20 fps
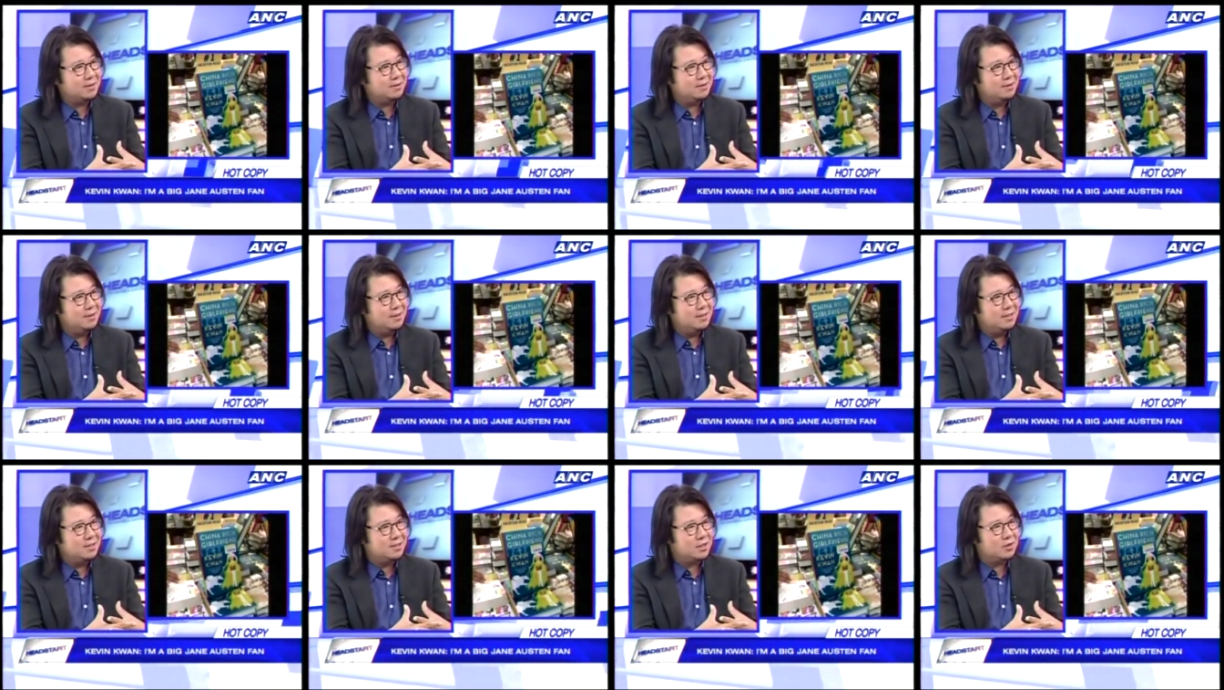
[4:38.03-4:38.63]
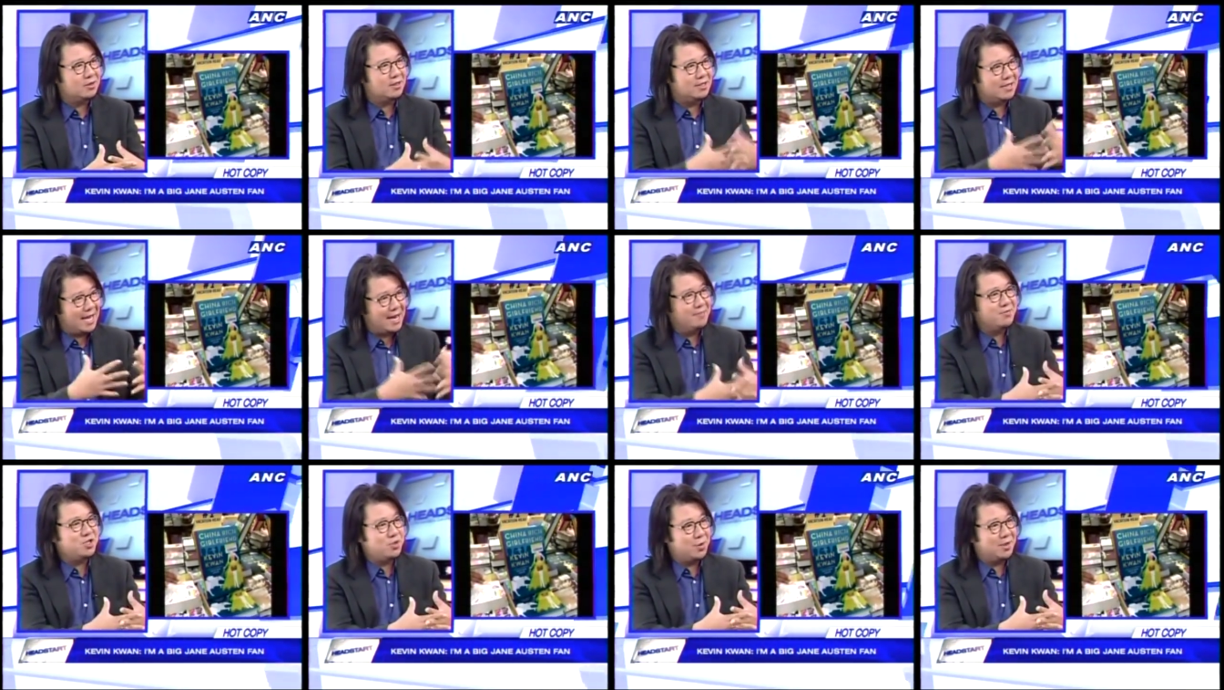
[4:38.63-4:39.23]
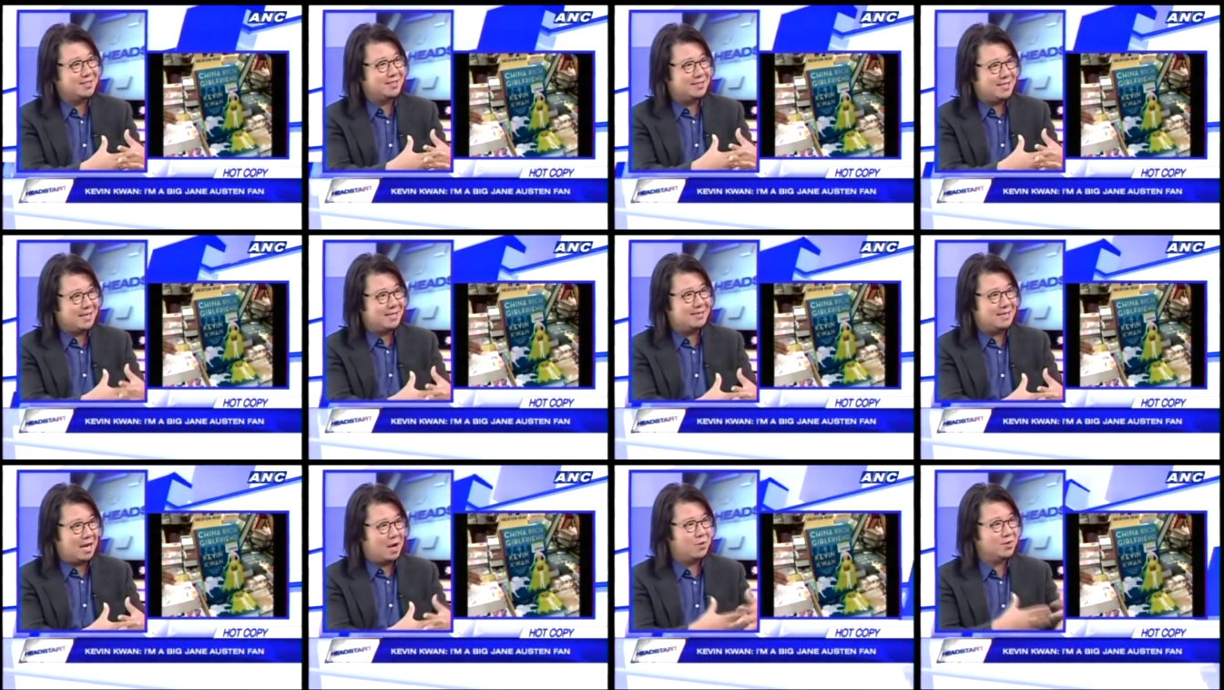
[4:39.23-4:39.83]
Yeah. So the name she wants to take
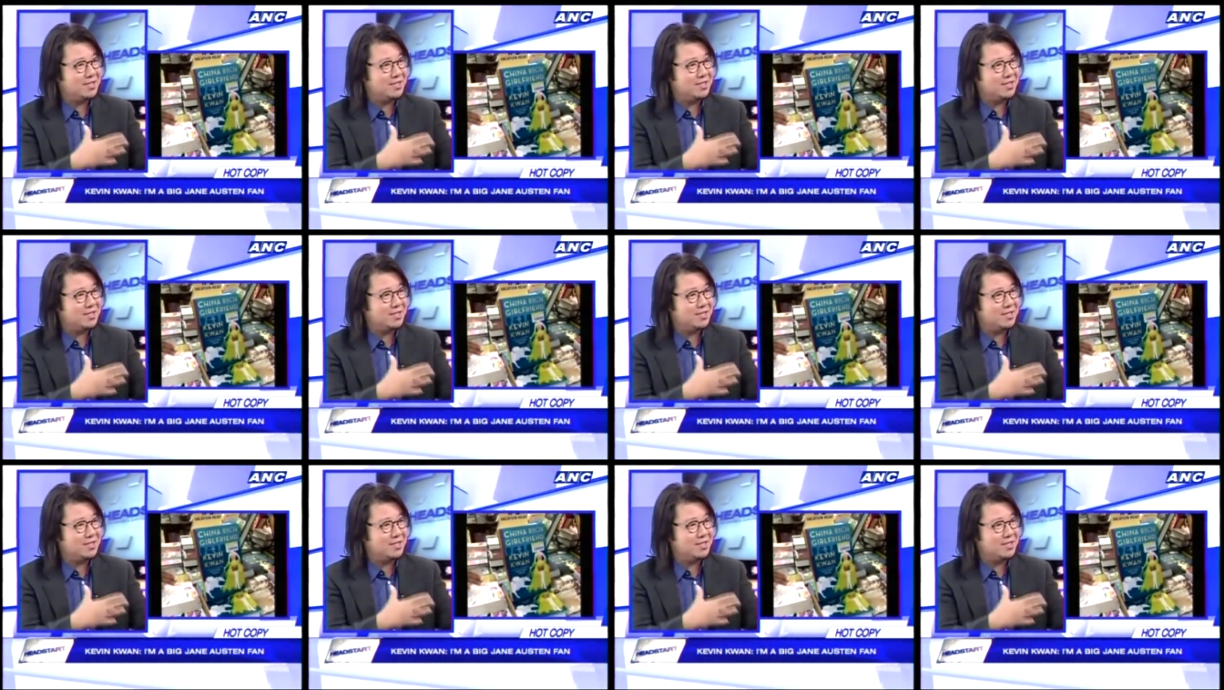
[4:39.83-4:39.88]
now is